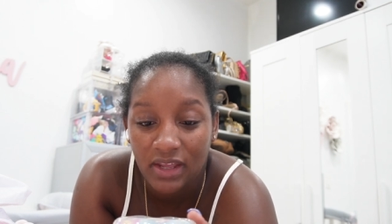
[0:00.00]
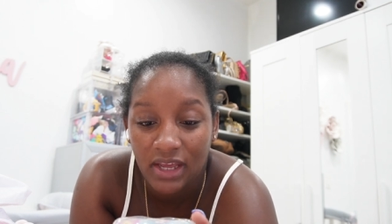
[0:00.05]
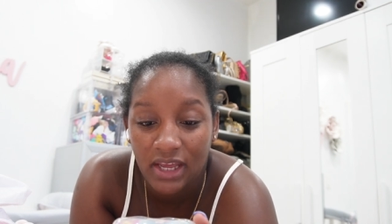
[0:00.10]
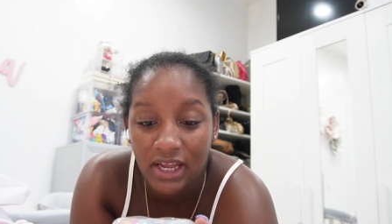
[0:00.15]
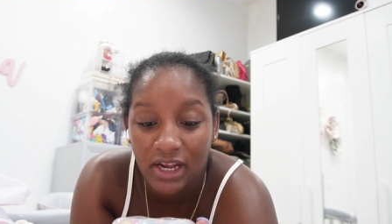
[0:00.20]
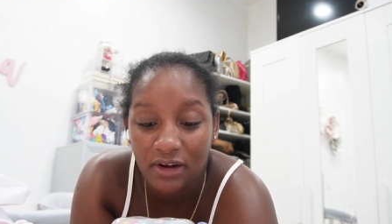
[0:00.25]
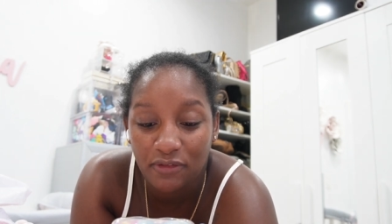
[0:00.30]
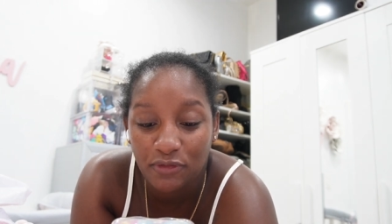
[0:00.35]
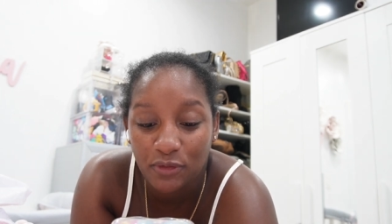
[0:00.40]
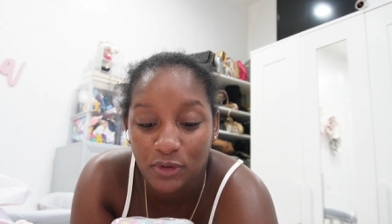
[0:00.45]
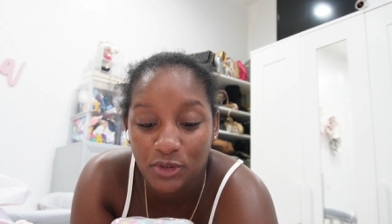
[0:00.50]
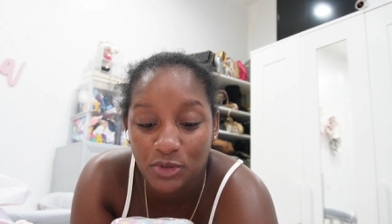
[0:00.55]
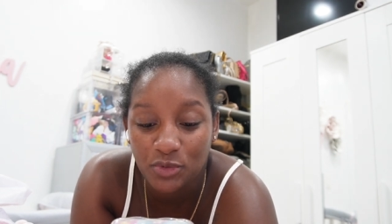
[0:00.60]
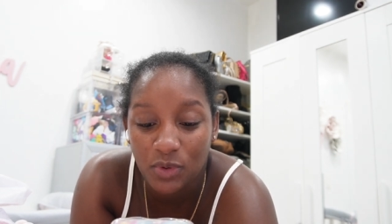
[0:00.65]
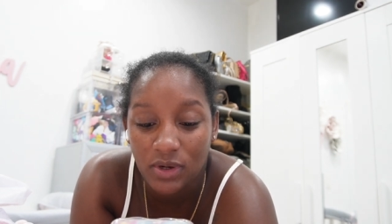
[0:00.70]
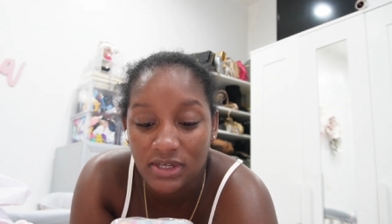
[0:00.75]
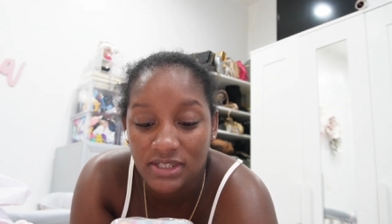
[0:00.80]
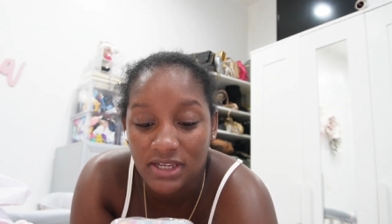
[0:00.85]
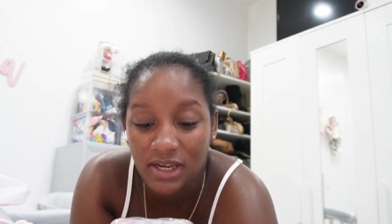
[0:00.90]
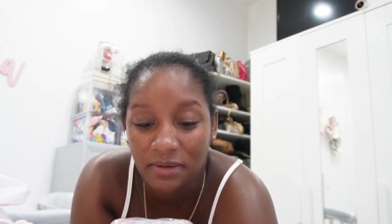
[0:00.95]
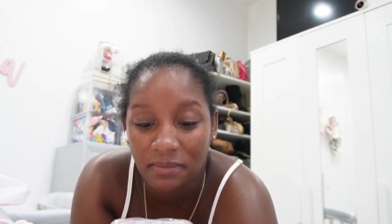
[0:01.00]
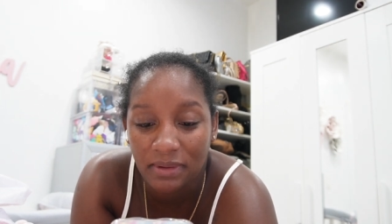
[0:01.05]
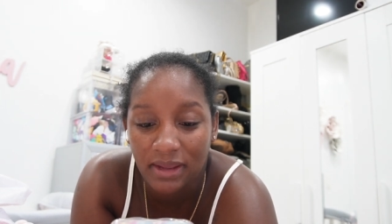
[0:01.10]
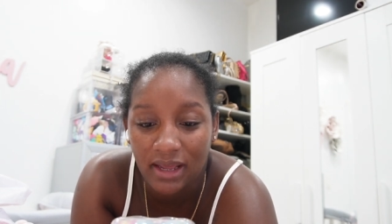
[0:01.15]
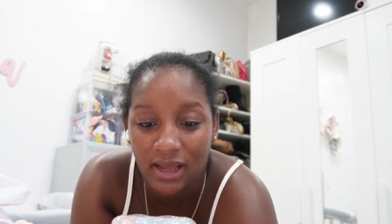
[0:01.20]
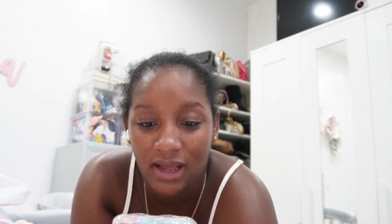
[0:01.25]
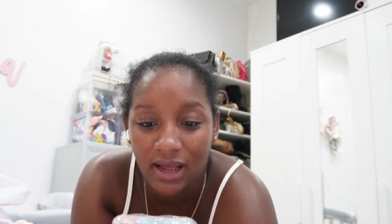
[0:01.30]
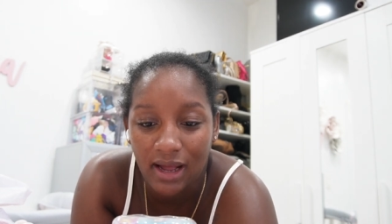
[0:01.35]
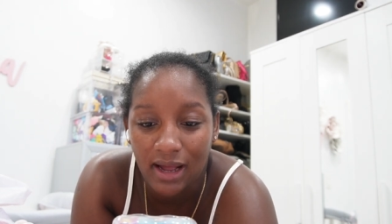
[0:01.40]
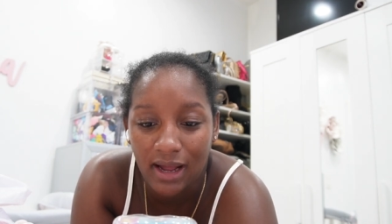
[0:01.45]
Air Force Ones on
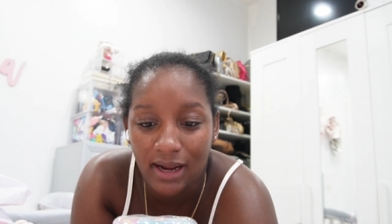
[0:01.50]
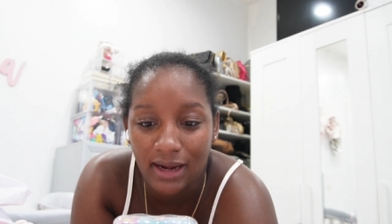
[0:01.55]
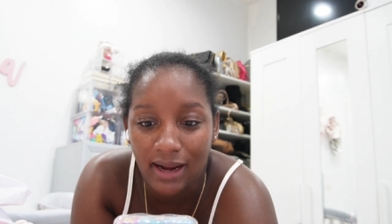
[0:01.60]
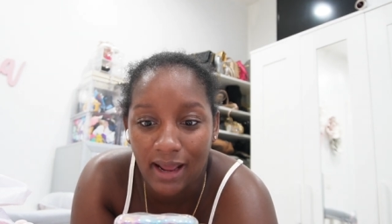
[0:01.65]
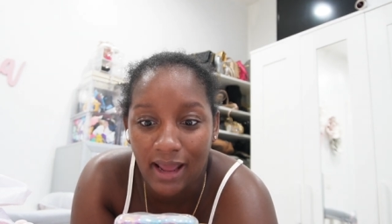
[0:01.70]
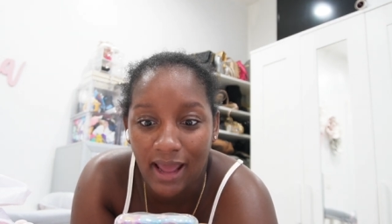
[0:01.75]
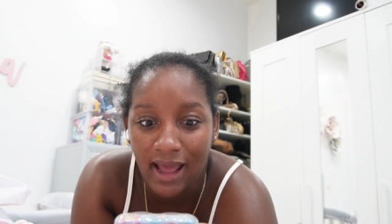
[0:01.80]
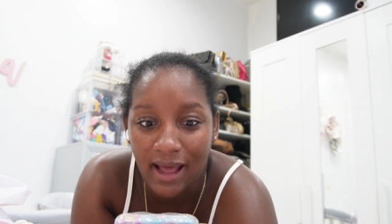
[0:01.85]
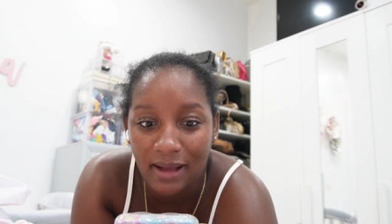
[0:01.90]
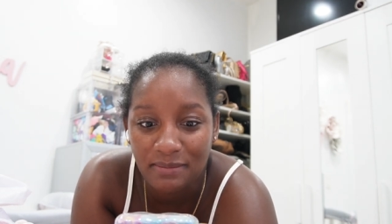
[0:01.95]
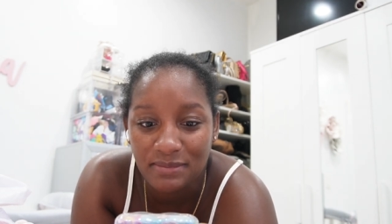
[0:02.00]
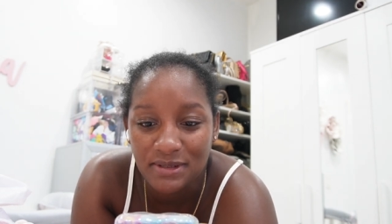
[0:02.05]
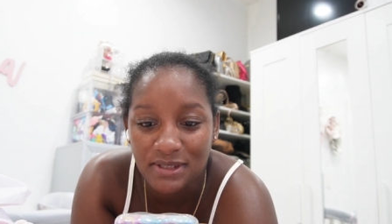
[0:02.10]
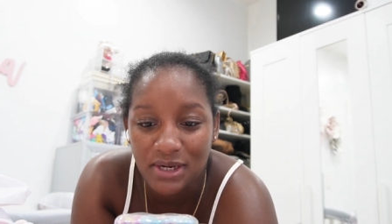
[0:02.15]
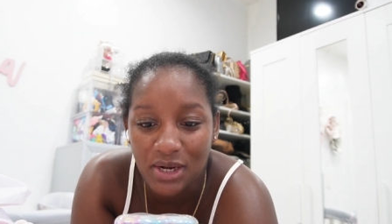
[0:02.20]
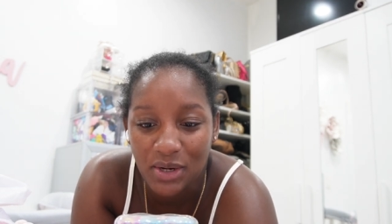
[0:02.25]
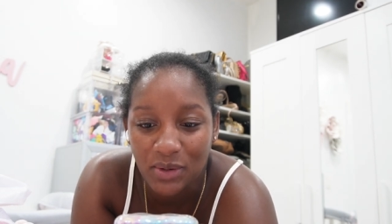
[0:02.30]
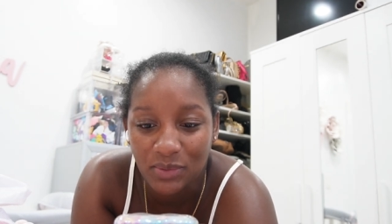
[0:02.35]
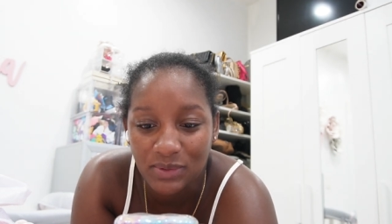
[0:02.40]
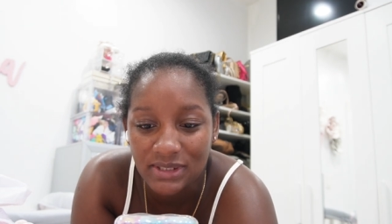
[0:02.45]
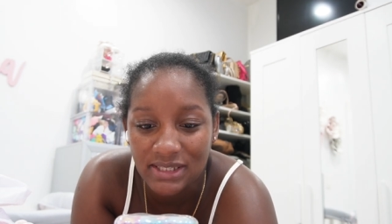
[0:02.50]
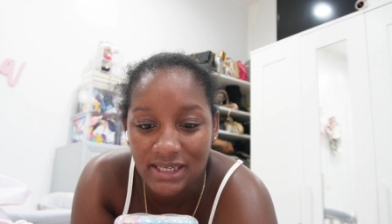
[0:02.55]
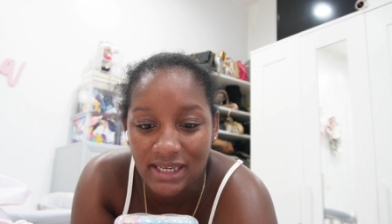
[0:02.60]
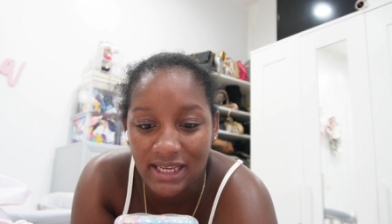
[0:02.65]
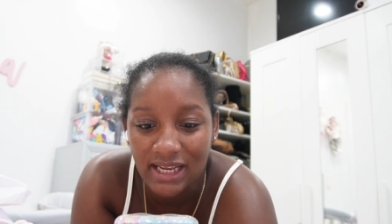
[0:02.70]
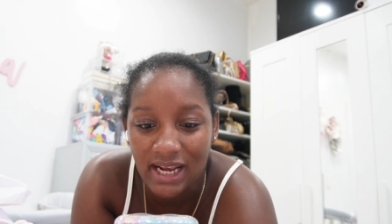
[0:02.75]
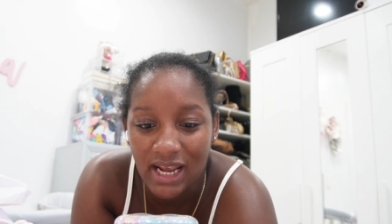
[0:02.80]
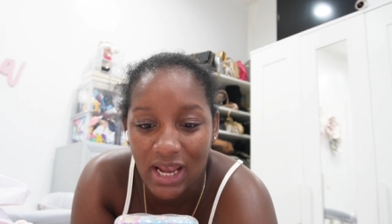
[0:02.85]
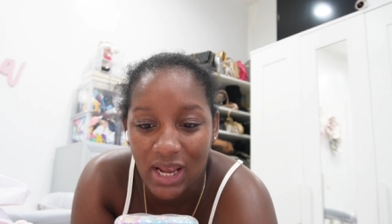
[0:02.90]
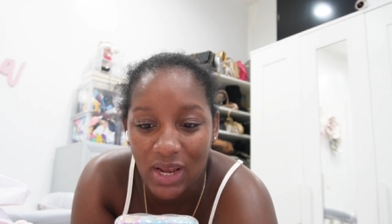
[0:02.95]
Mia, and I absolutely
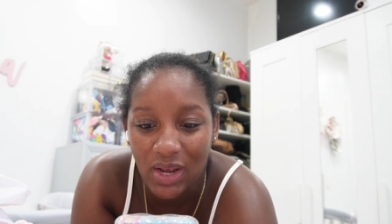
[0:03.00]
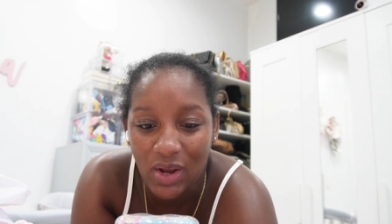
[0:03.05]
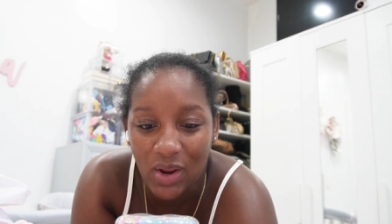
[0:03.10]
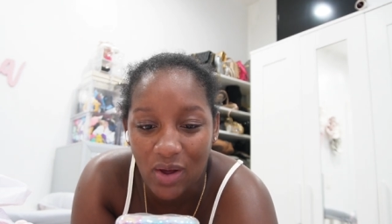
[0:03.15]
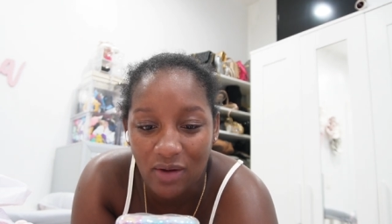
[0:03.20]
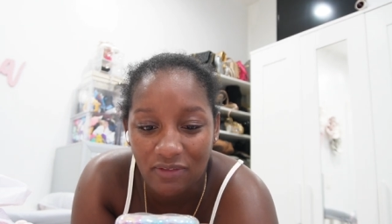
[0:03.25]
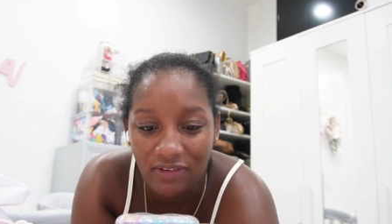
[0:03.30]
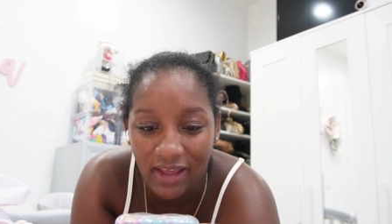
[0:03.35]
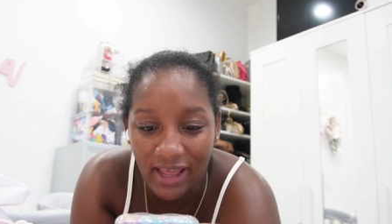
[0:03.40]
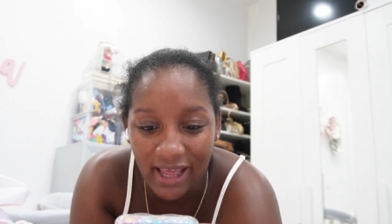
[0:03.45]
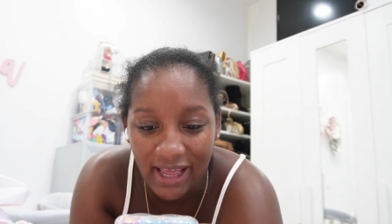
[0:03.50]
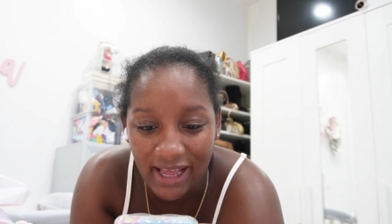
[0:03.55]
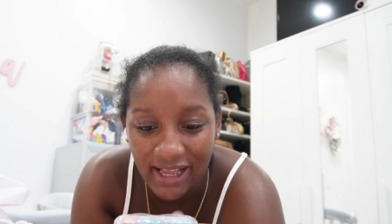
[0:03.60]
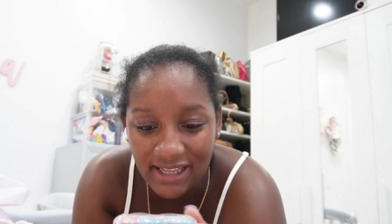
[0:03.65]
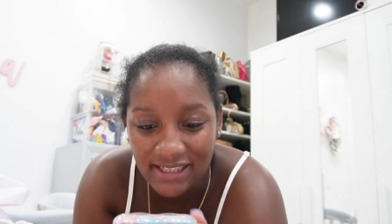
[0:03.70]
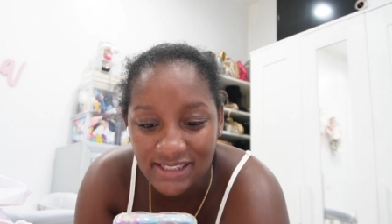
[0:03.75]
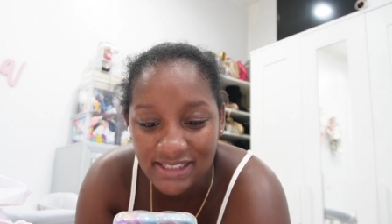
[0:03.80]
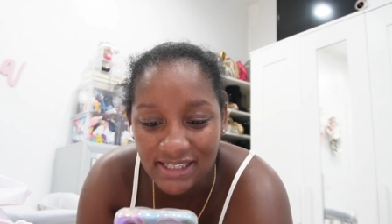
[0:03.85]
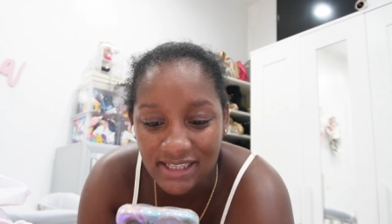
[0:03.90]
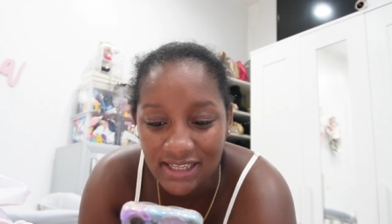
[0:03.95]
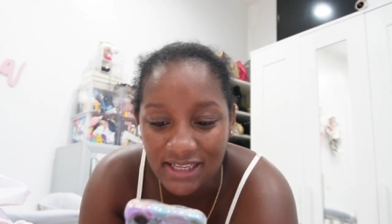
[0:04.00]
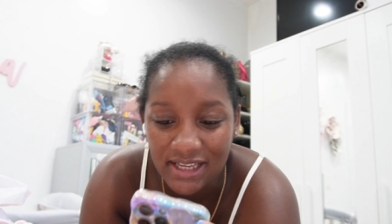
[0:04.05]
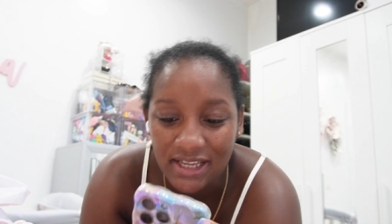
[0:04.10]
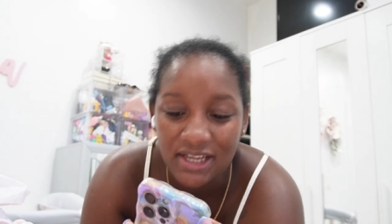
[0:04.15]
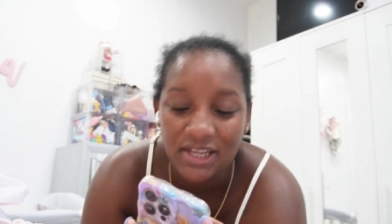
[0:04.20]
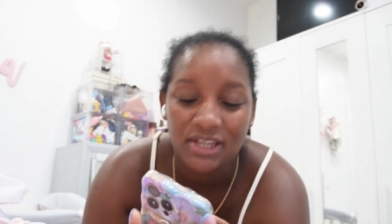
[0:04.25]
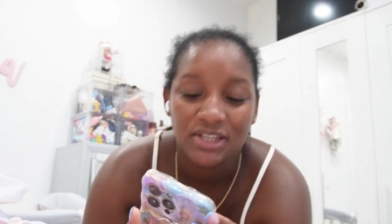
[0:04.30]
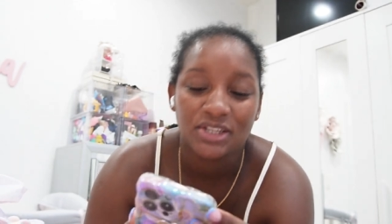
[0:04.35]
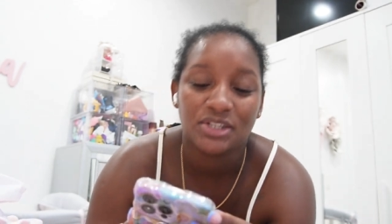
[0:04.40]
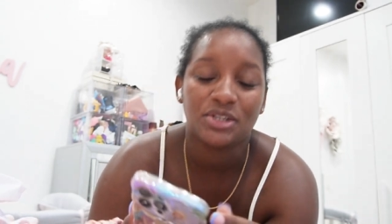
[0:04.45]
love it.
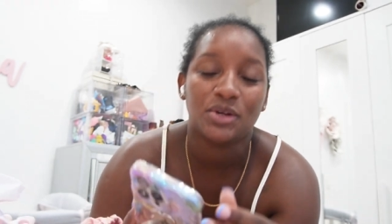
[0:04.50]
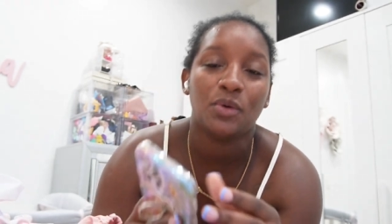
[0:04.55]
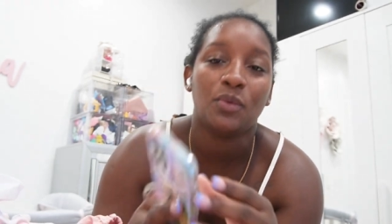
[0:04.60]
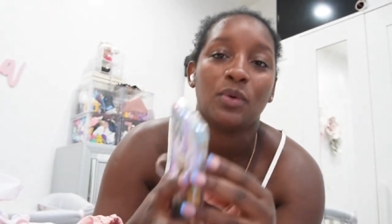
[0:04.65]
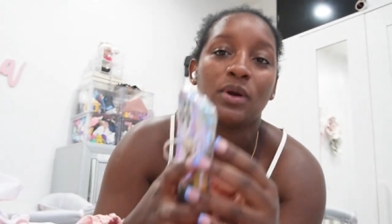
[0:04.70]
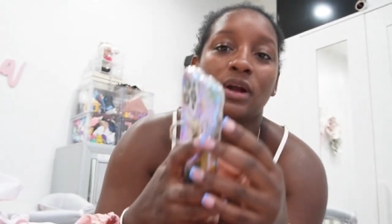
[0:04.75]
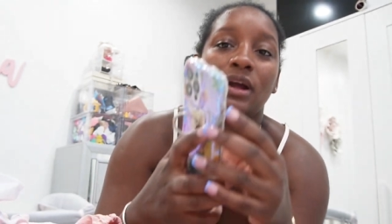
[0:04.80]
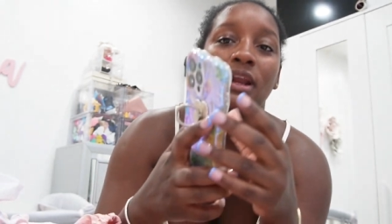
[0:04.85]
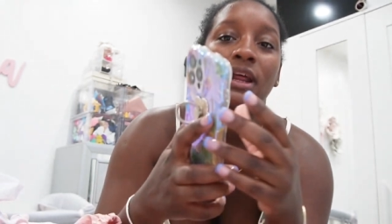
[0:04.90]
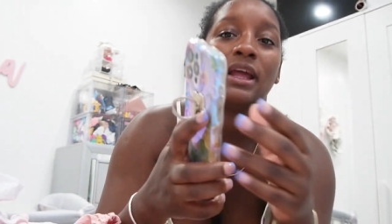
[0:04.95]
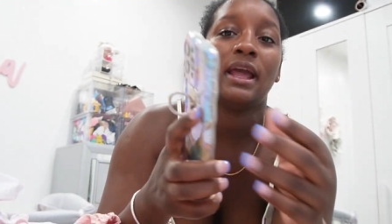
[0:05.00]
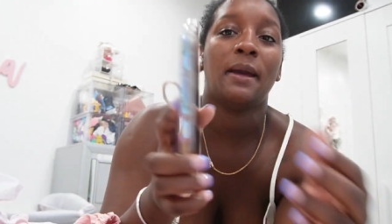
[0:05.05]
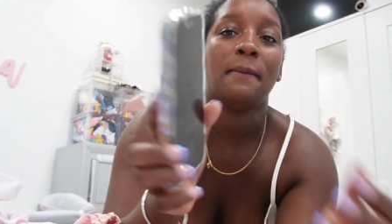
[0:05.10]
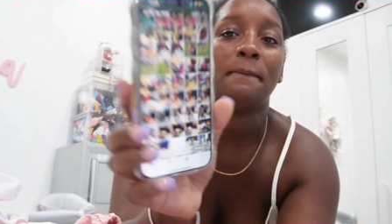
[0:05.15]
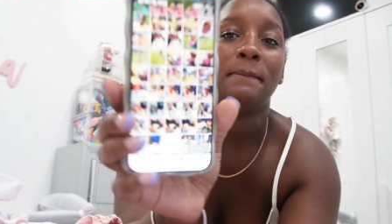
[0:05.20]
So we're gonna get